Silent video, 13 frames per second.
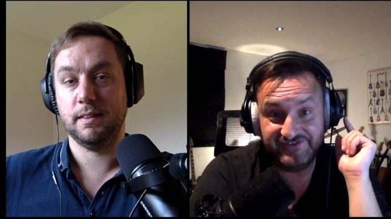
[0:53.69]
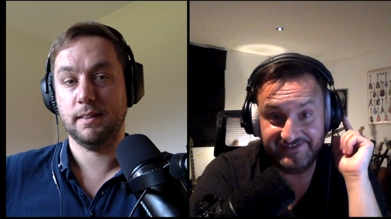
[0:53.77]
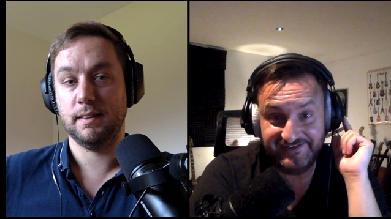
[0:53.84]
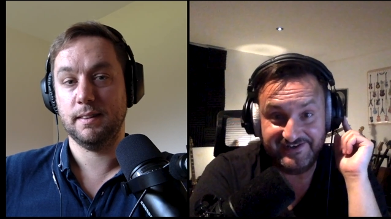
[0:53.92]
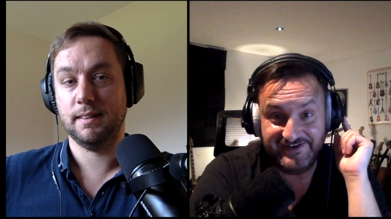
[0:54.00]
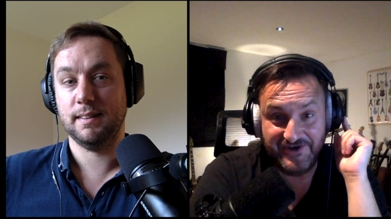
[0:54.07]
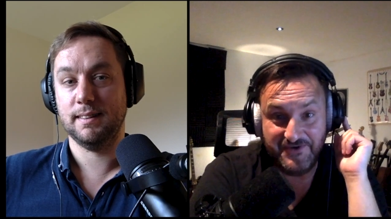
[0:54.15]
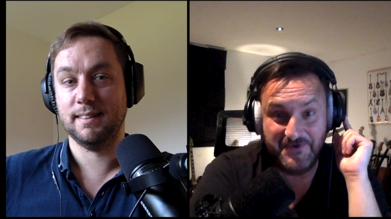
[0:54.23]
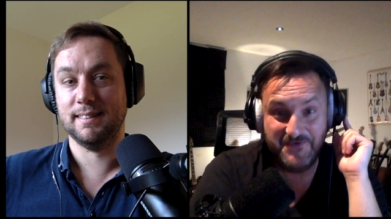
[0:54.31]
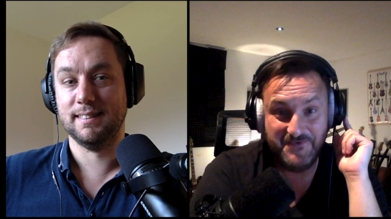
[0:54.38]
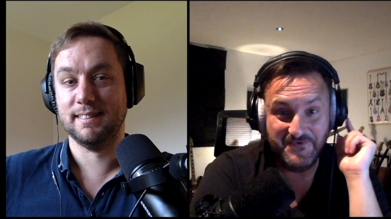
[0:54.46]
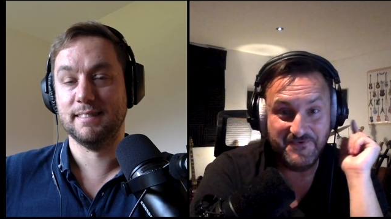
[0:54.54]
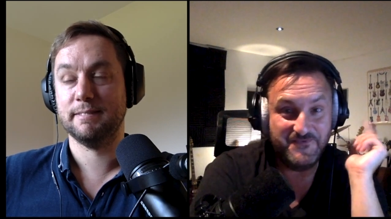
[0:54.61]
Speaker 1: I didn't know
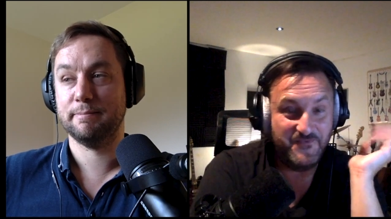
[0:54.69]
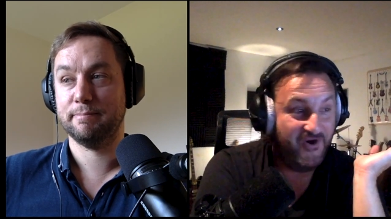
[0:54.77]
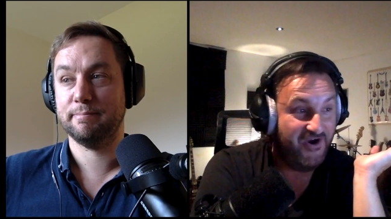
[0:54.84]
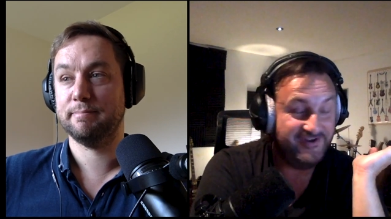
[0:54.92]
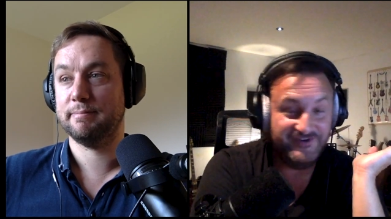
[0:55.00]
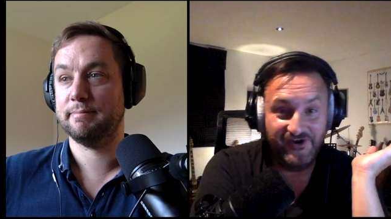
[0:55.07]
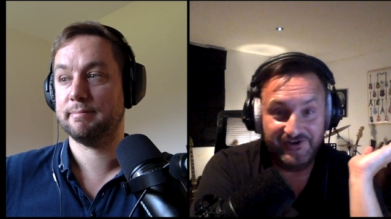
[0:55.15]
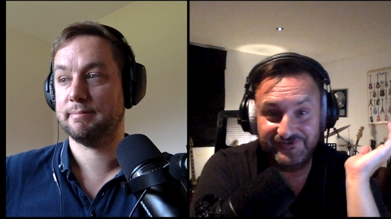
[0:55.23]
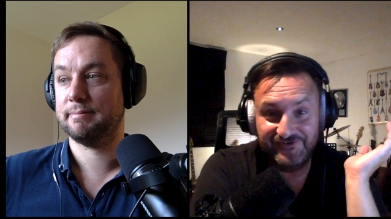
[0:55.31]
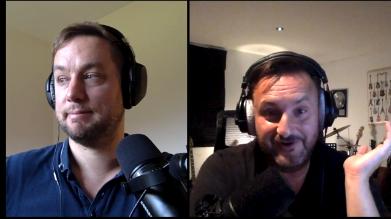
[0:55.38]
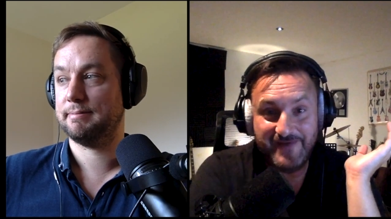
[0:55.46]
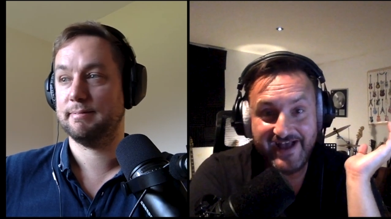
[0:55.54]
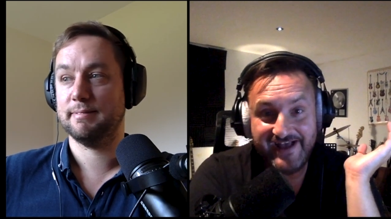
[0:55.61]
what I'd got a
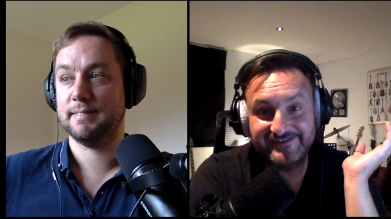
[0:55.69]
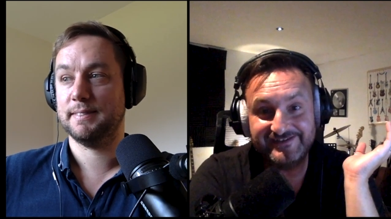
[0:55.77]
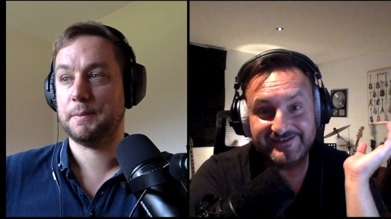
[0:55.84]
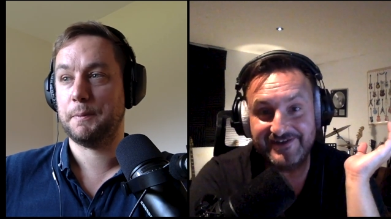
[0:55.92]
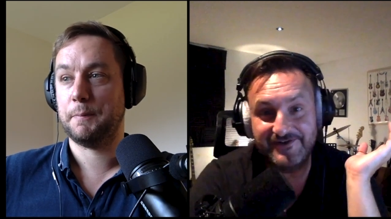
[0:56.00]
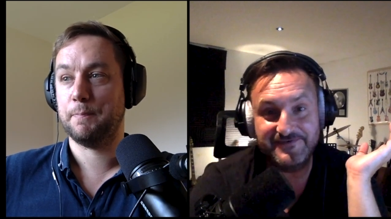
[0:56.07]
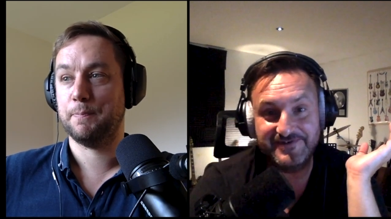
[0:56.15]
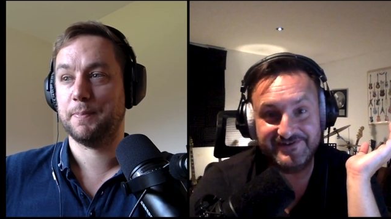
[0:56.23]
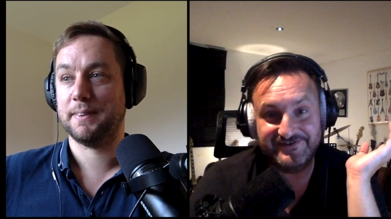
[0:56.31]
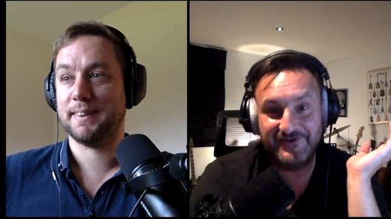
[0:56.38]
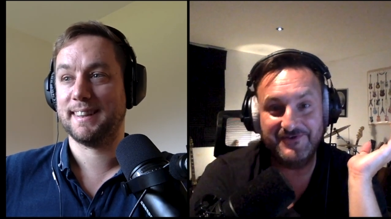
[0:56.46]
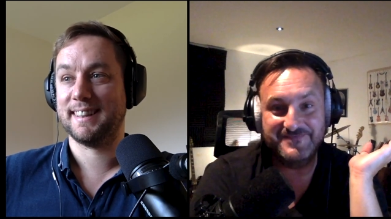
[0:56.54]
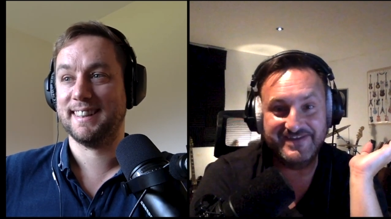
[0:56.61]
job as. No one had
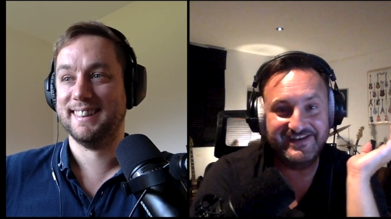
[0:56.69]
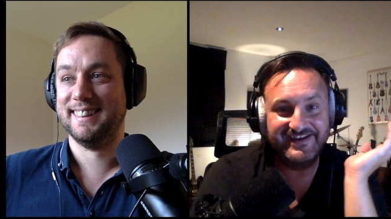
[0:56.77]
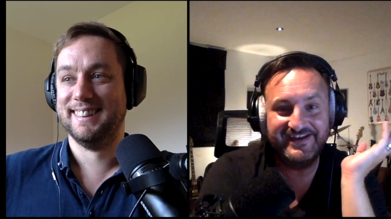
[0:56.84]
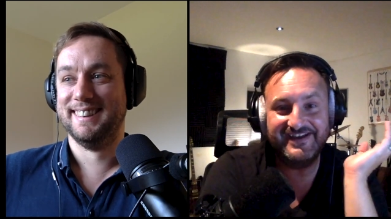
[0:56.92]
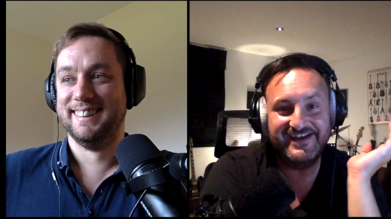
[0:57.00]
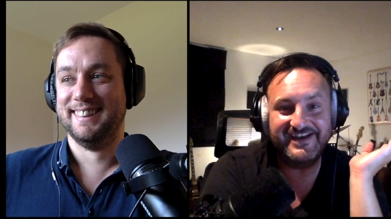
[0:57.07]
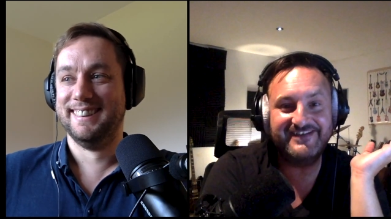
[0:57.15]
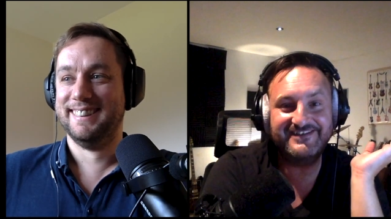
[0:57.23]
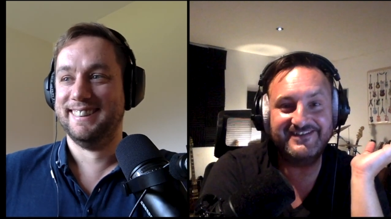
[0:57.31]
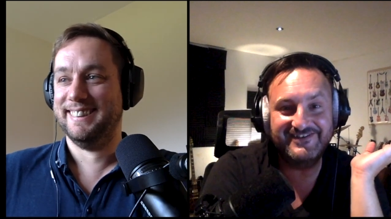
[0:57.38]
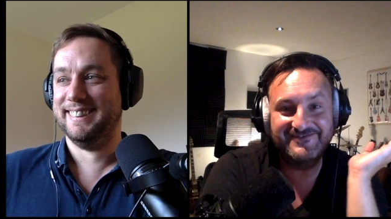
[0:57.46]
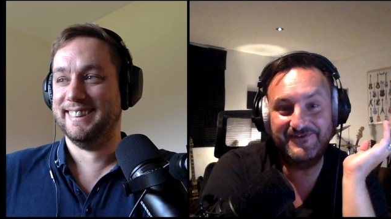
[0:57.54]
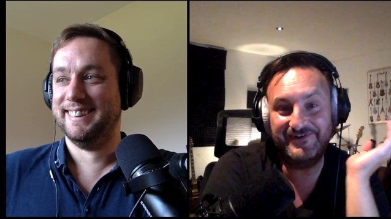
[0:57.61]
told me, you
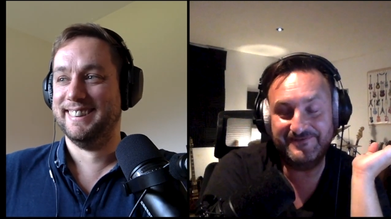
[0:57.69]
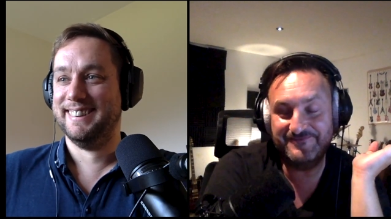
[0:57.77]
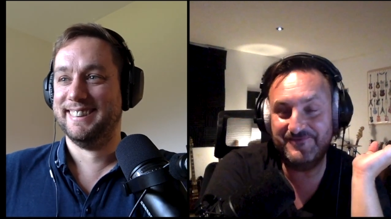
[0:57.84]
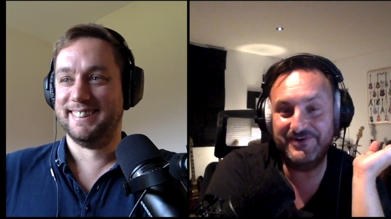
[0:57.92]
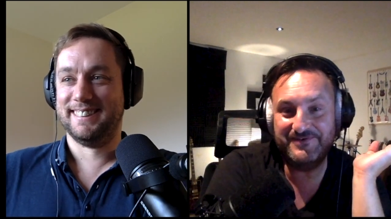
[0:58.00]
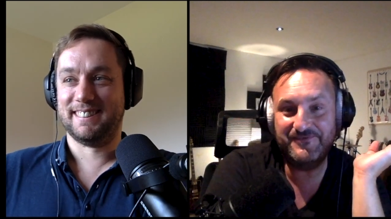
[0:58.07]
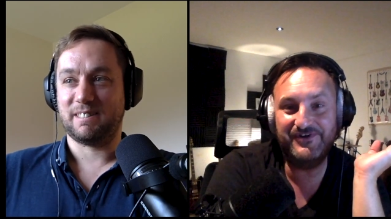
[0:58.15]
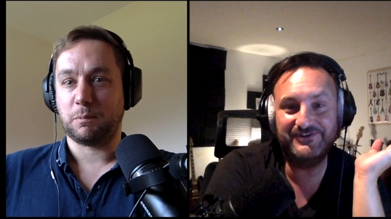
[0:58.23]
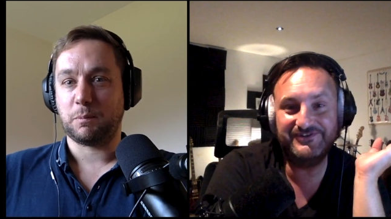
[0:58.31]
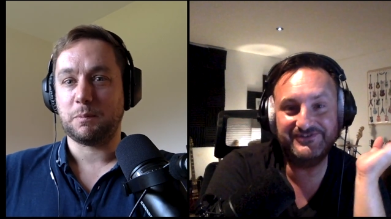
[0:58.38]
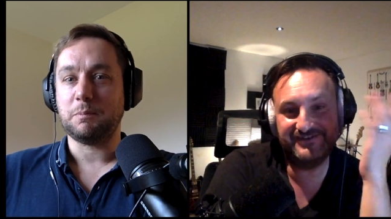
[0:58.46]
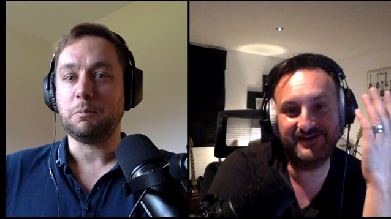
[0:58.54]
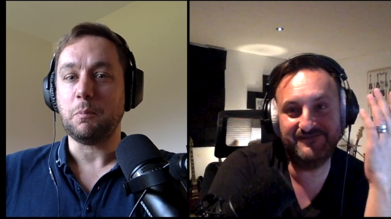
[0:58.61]
know, what it was.
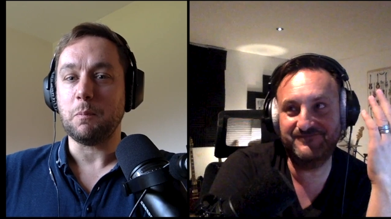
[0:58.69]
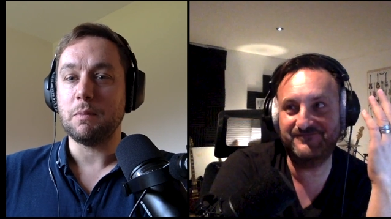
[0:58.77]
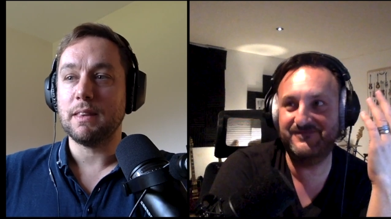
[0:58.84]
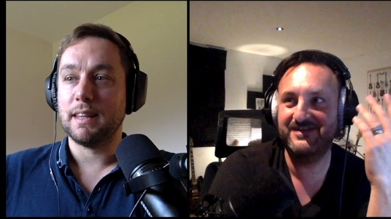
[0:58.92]
I kind of